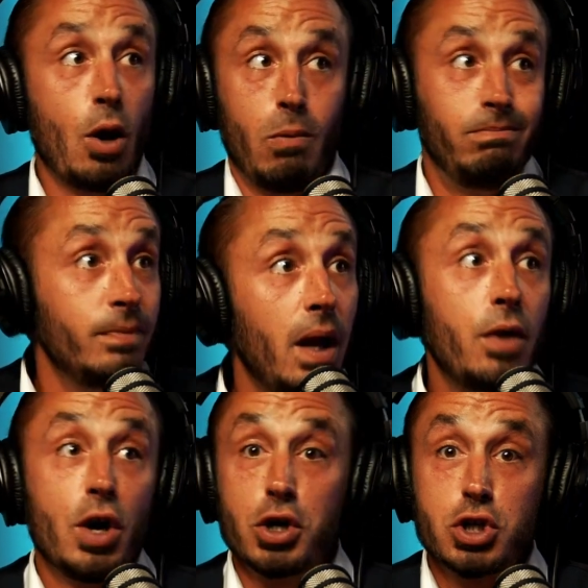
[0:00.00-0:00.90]
yep.
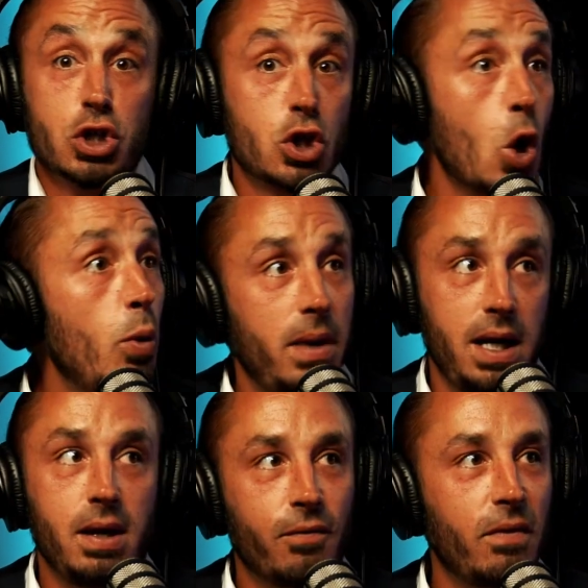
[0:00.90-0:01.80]
there's so many
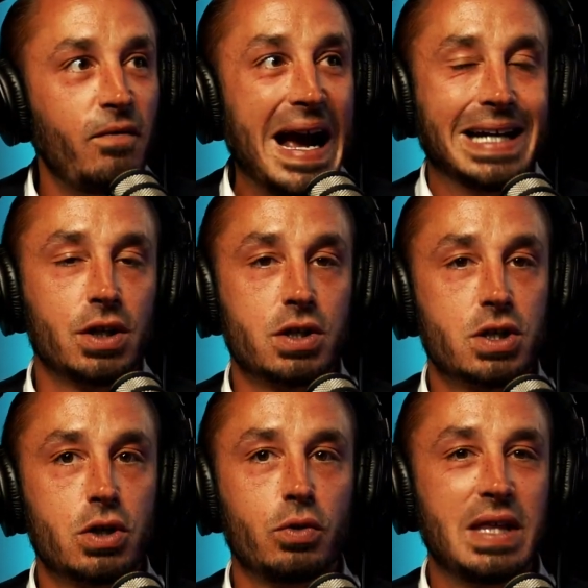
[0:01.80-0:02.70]
different factors.
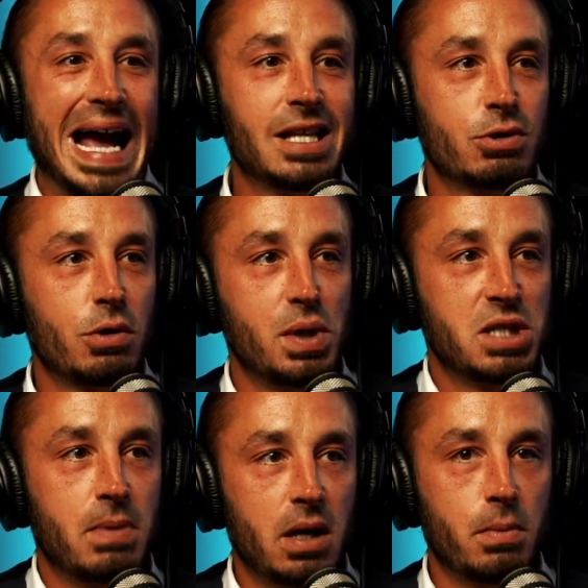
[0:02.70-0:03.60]
So that's where we
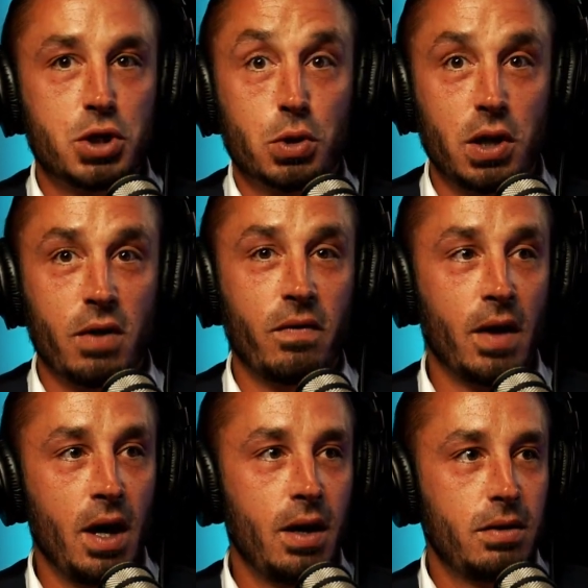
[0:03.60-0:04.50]
spend a majority of
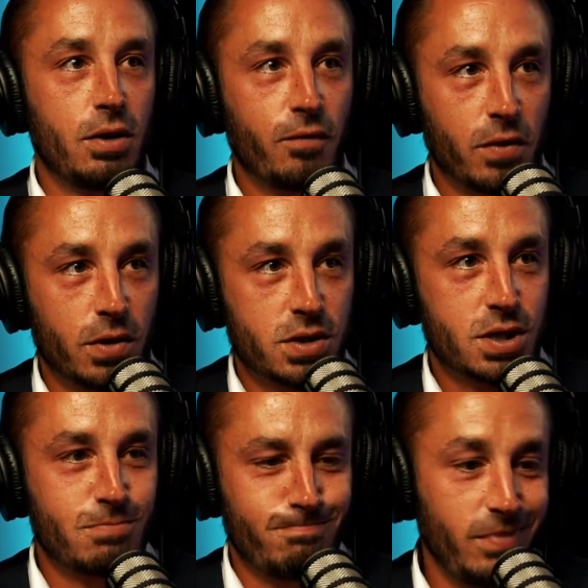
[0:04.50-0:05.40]
the
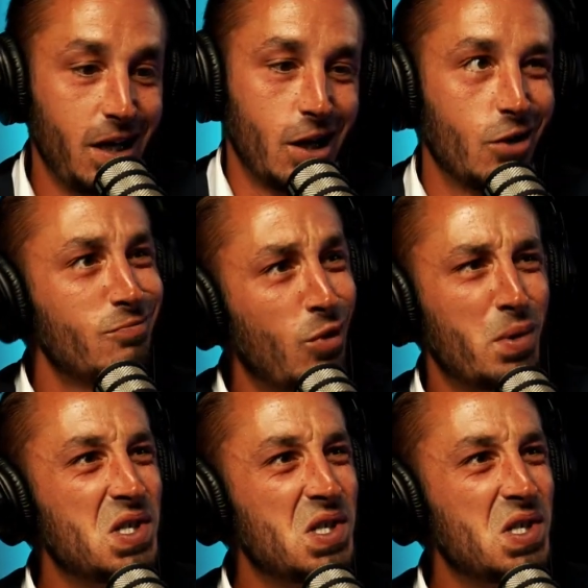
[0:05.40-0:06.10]
first you know what would